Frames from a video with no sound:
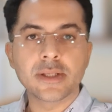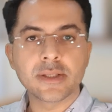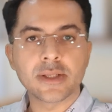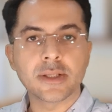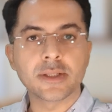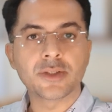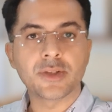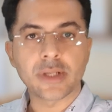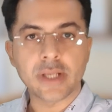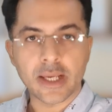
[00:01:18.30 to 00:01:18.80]

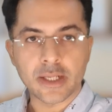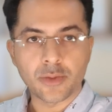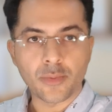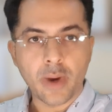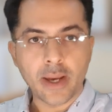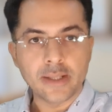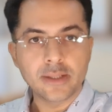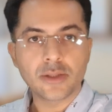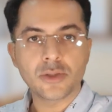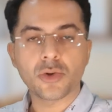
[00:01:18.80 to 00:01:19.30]
surgery
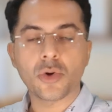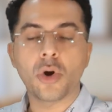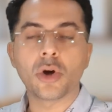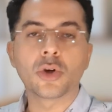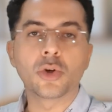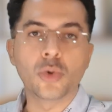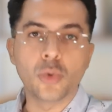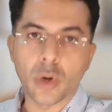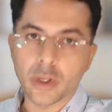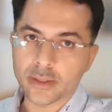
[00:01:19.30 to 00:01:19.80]
advised, or
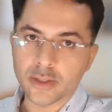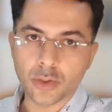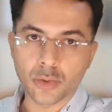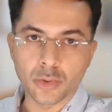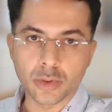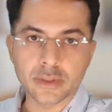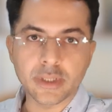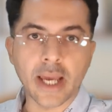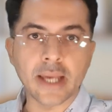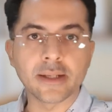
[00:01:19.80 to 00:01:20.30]
who are the
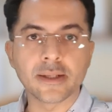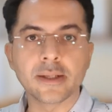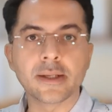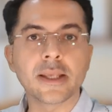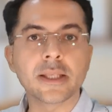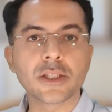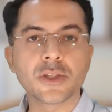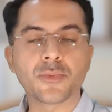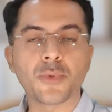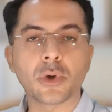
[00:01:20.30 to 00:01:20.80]
good
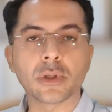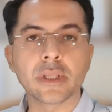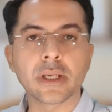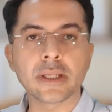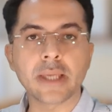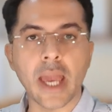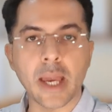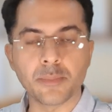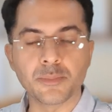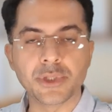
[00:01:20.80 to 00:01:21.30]
candidates for the
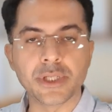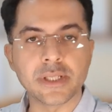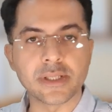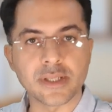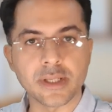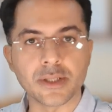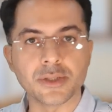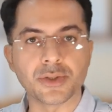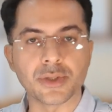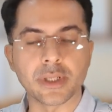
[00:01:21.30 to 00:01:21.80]
CABG
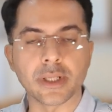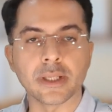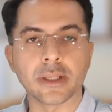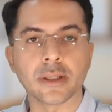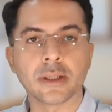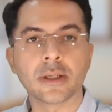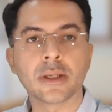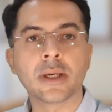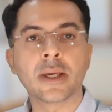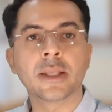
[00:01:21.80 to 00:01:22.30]
surgery?
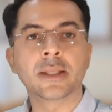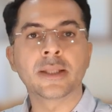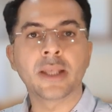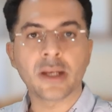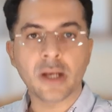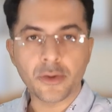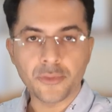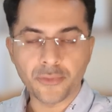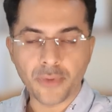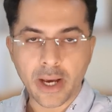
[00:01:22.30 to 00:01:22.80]
There
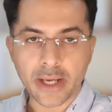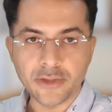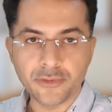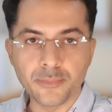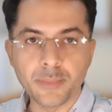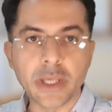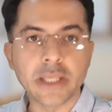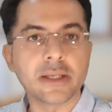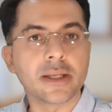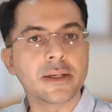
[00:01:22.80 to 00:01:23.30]
are 5
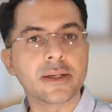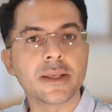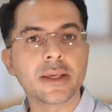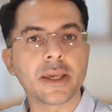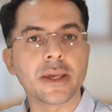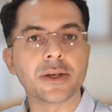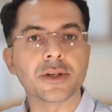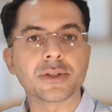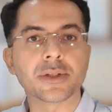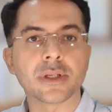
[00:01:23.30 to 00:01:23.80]
main
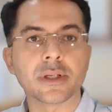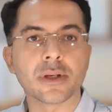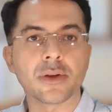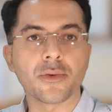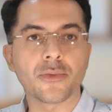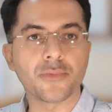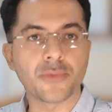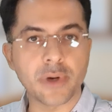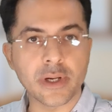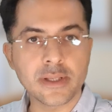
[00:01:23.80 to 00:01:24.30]
indications.
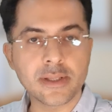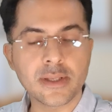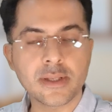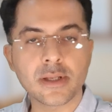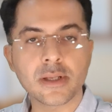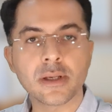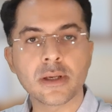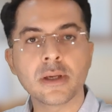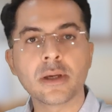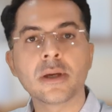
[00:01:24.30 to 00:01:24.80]

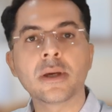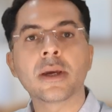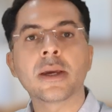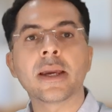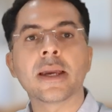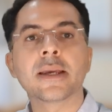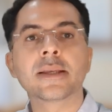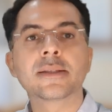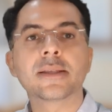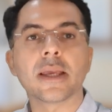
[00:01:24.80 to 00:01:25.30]
First
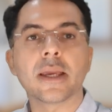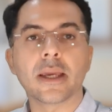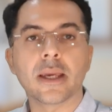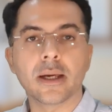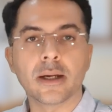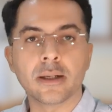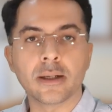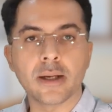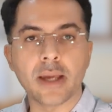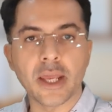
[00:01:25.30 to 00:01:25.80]
is
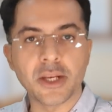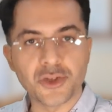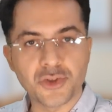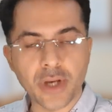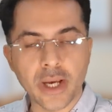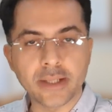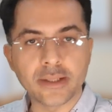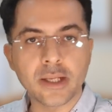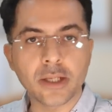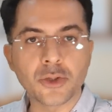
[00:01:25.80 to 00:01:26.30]

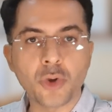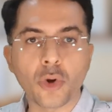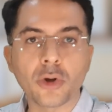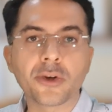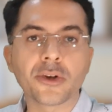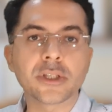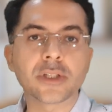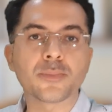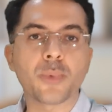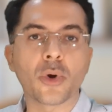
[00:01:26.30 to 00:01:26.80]
angina not
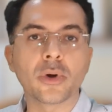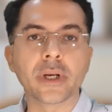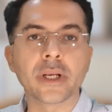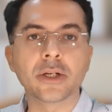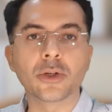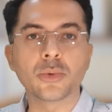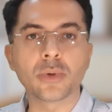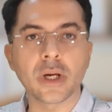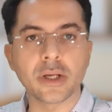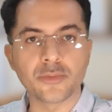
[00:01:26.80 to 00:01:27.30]
responding
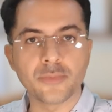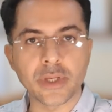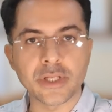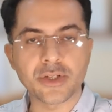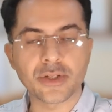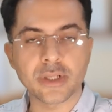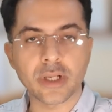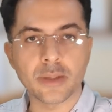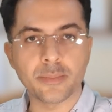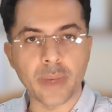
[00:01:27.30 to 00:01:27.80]
to
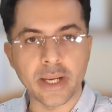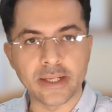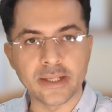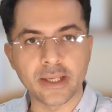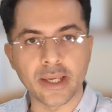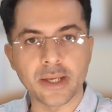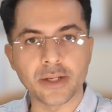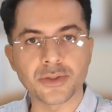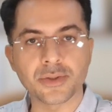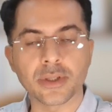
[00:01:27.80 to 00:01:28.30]
conventional
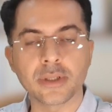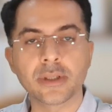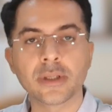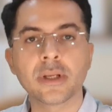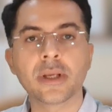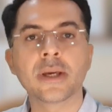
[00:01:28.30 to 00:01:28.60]
medication.